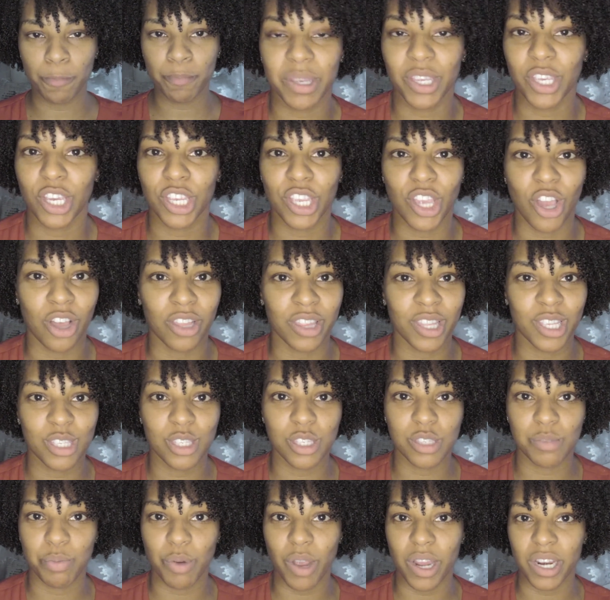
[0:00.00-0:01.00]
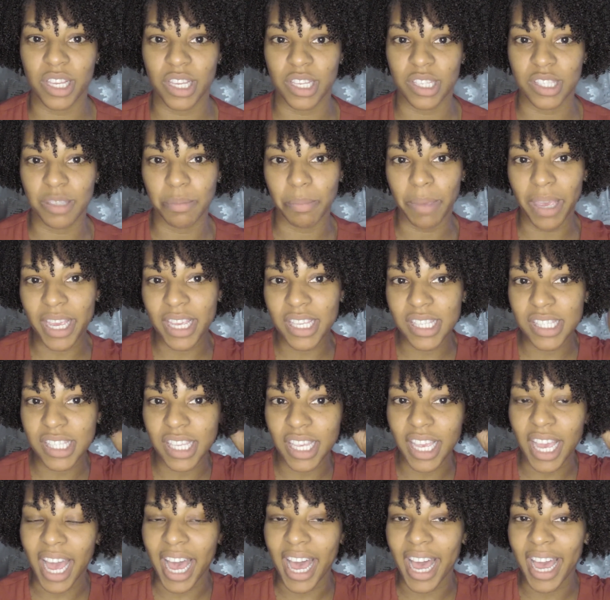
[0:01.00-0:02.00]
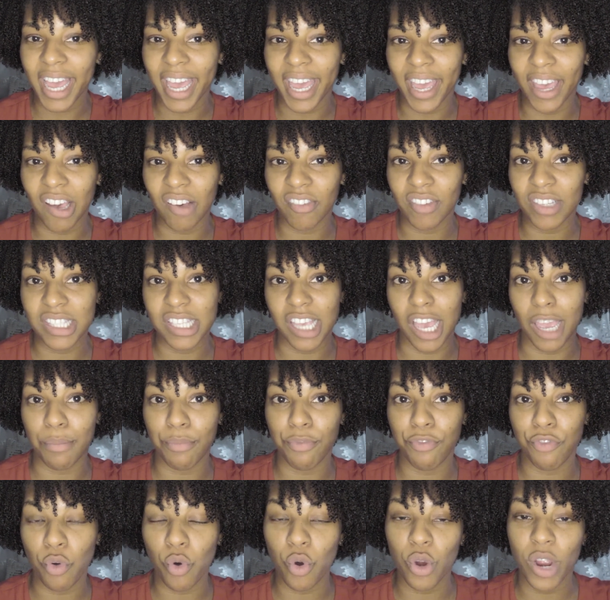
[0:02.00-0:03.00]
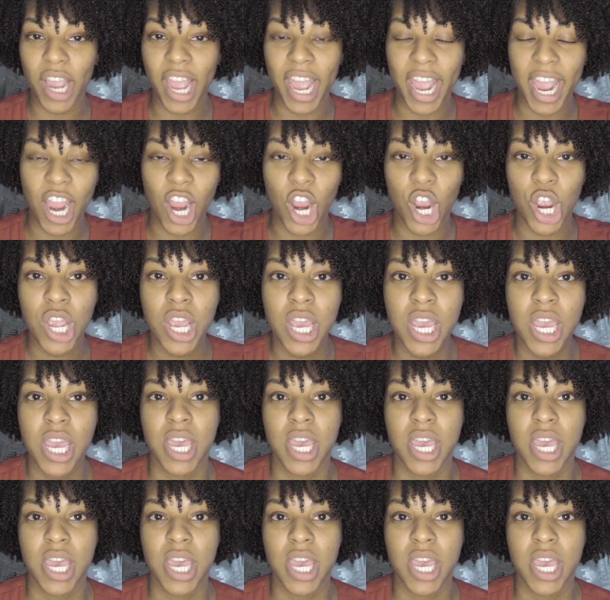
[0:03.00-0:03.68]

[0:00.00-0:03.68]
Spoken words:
But yeah, y'all, this product is amazing. I have a type 4 hair.